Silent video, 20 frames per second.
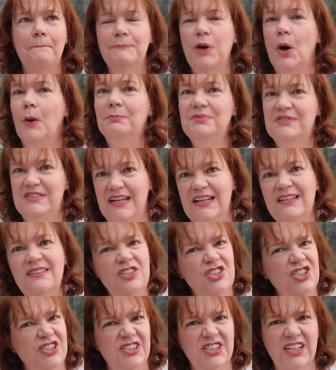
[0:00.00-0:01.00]
popped
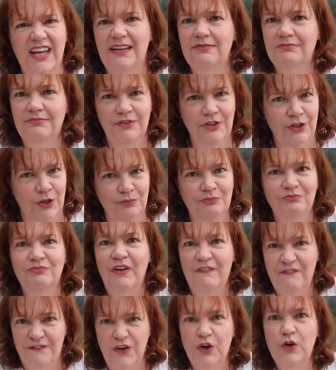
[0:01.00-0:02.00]
in just to get, you know,
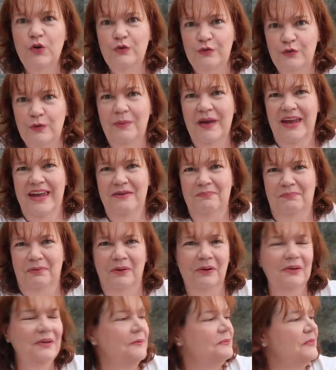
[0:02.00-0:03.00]
food for
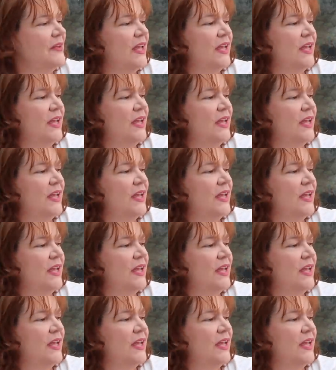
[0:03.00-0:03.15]
people,